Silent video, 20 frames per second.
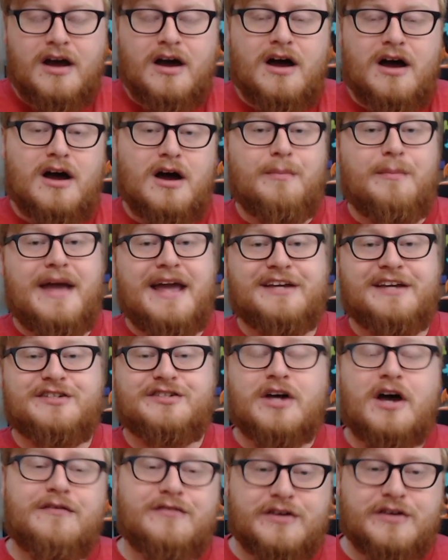a
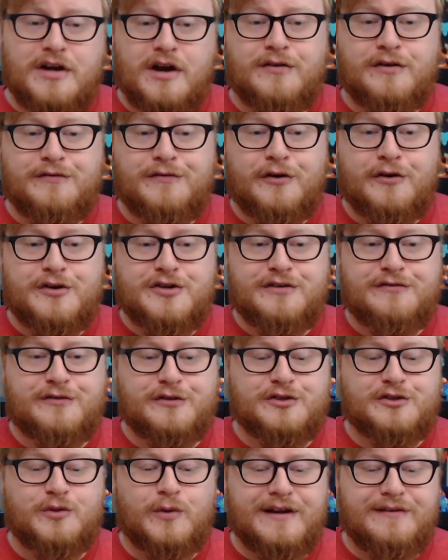softcover version for
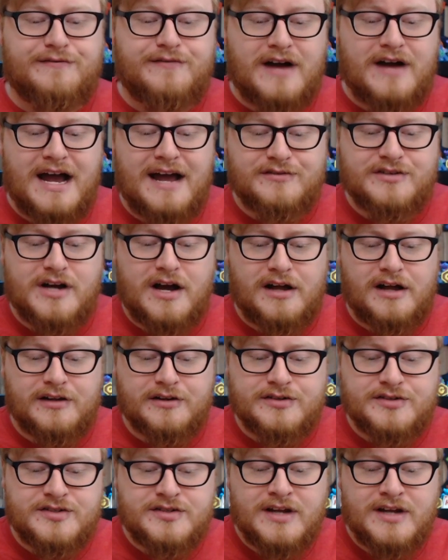
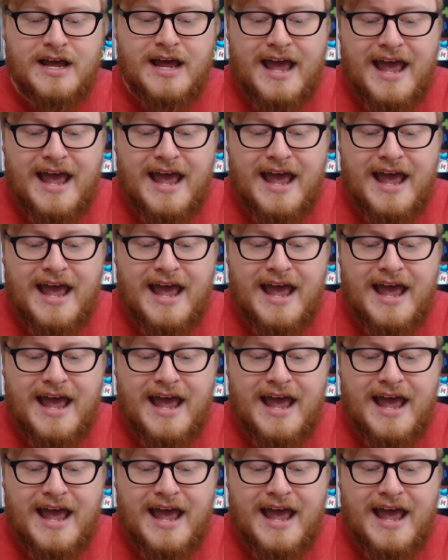$25,